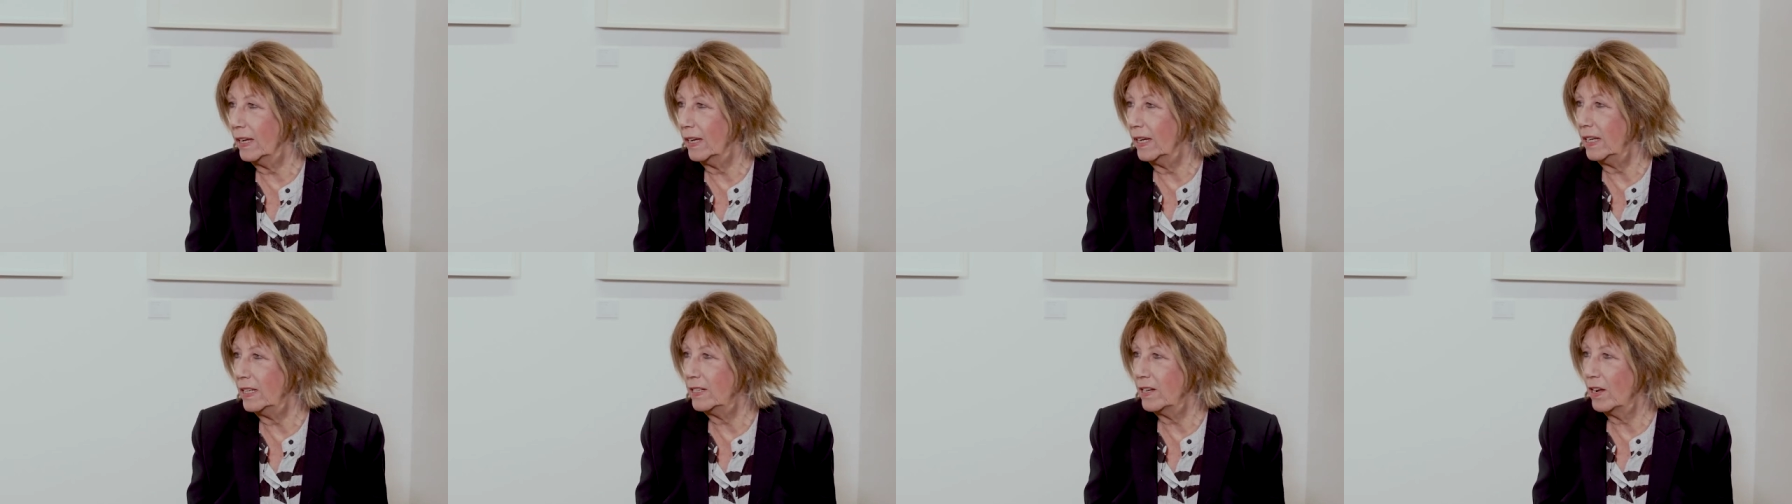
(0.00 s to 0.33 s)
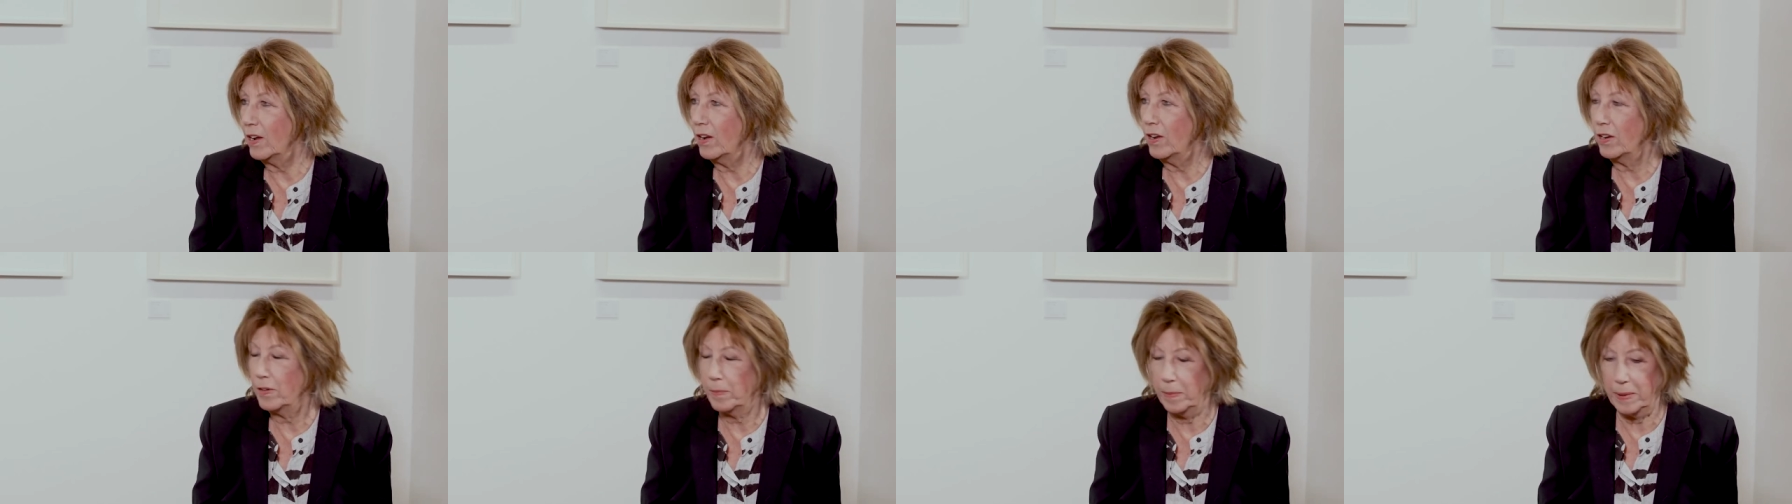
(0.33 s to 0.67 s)
He'd
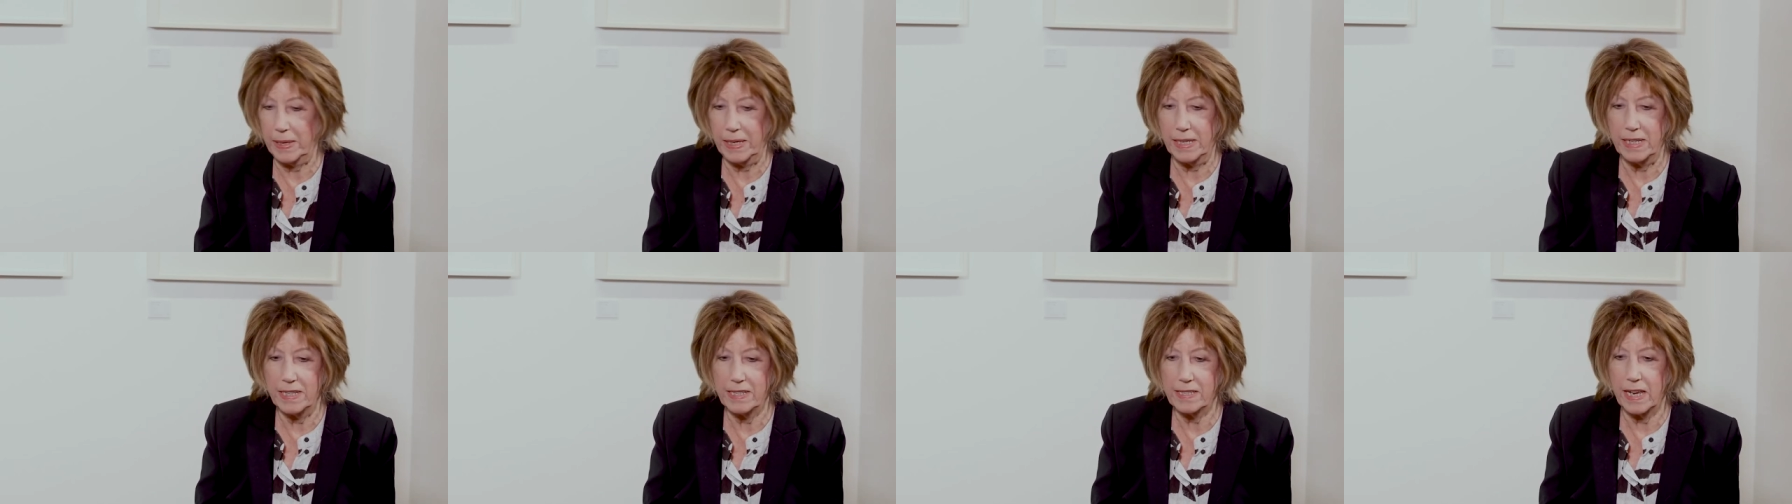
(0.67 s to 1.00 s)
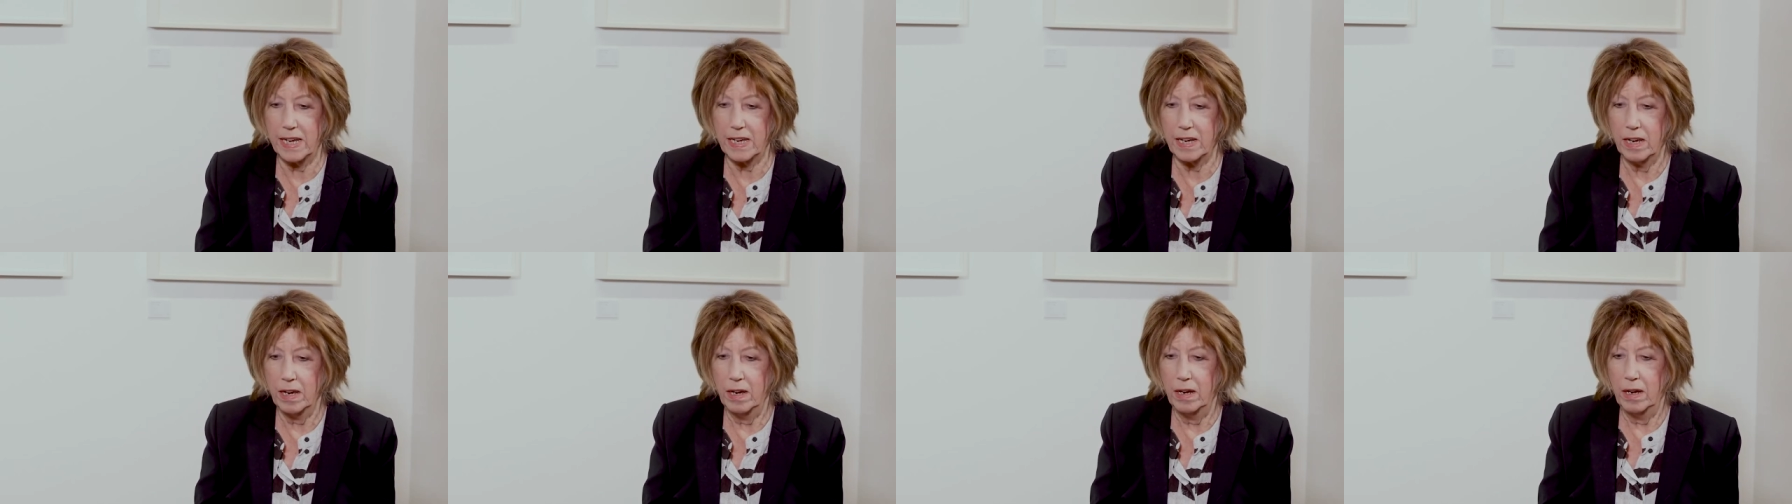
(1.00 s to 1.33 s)
heard me and he
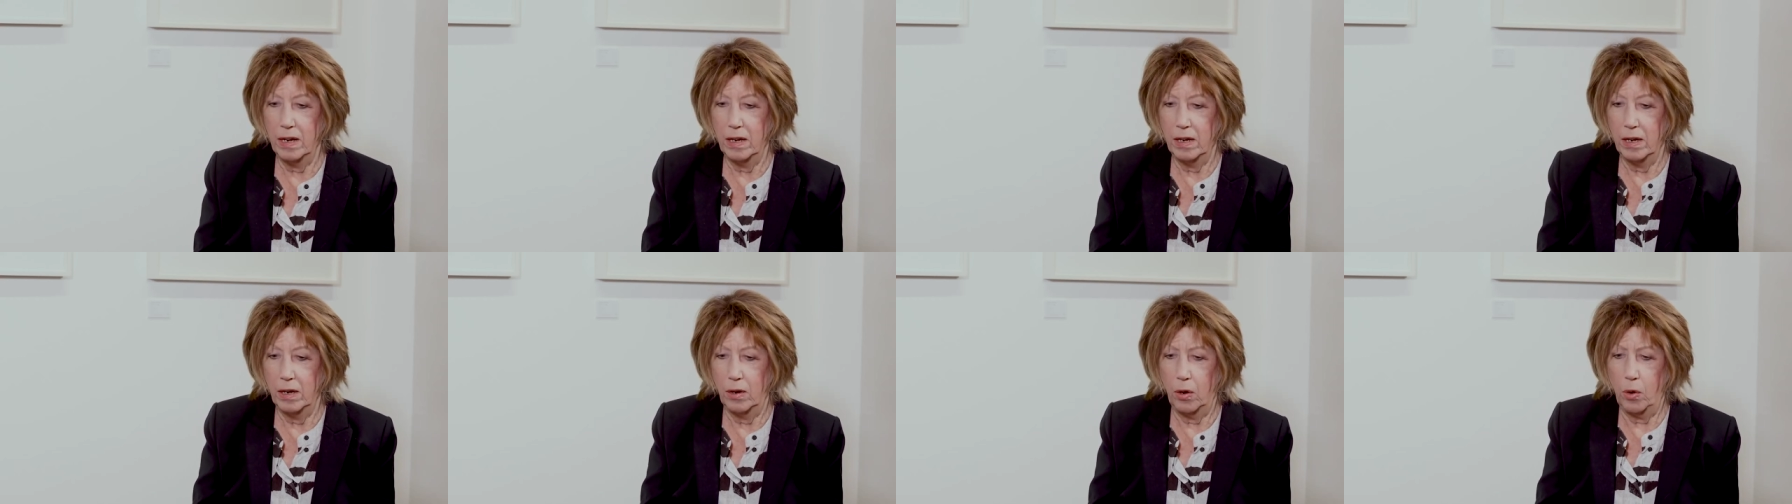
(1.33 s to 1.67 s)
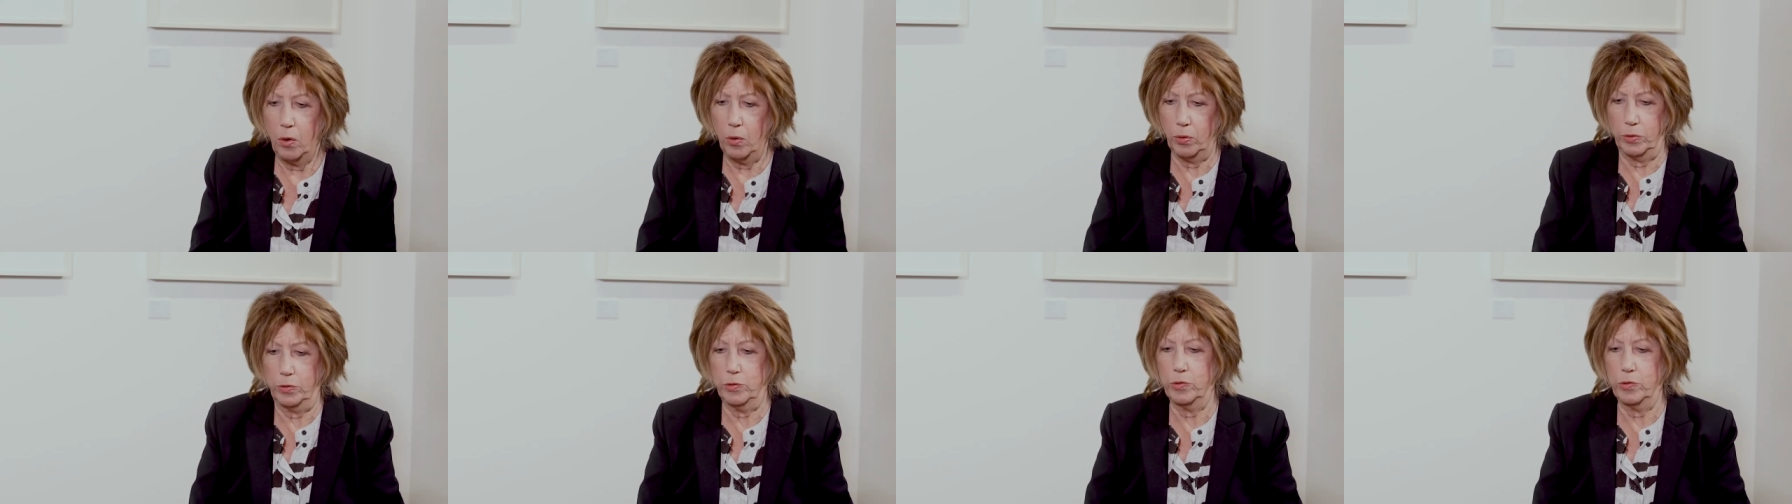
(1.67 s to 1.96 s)
said, oh,